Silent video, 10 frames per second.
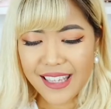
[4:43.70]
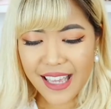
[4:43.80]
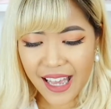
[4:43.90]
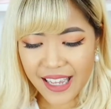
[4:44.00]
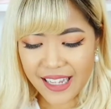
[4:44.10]

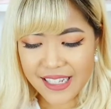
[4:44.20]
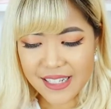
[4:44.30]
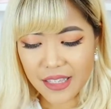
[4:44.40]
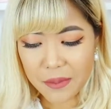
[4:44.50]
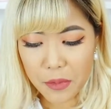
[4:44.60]
yeah, it's
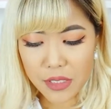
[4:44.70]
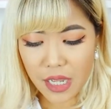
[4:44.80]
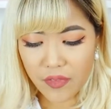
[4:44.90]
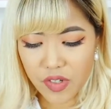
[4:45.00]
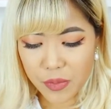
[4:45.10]
not the most
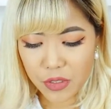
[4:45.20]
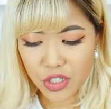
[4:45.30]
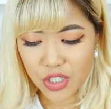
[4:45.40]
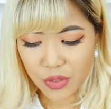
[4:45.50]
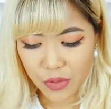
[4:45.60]
comfortable
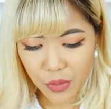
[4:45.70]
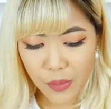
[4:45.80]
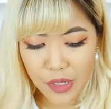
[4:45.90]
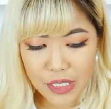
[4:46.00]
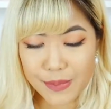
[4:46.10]
shoe in the
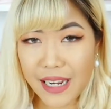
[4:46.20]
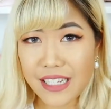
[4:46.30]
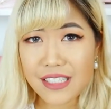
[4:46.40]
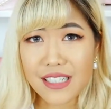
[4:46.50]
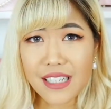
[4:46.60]
world, but
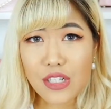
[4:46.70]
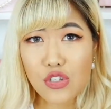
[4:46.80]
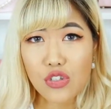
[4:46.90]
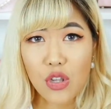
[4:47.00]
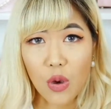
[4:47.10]
I just think
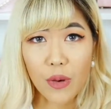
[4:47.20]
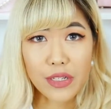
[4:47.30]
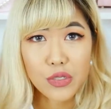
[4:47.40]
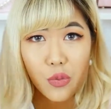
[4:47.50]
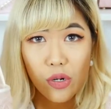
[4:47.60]
it's so
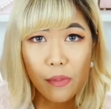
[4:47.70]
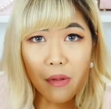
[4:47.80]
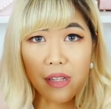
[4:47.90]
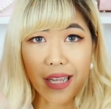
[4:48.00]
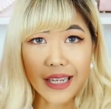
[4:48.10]

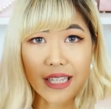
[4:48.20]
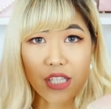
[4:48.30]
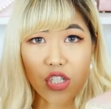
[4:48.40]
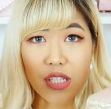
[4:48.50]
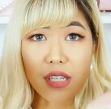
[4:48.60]
adorable, and
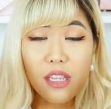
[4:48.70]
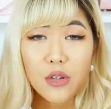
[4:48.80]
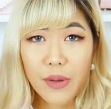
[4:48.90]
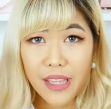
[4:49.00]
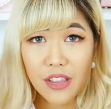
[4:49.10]
it's just a
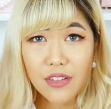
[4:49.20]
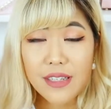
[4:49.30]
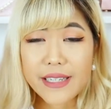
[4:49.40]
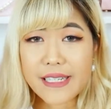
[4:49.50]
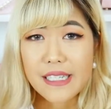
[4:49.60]
great
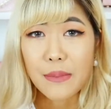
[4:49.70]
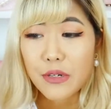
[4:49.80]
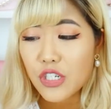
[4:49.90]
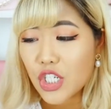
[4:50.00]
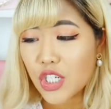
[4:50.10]
looking
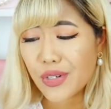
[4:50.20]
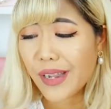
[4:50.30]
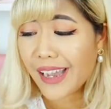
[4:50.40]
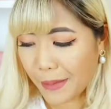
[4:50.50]
summer shoe.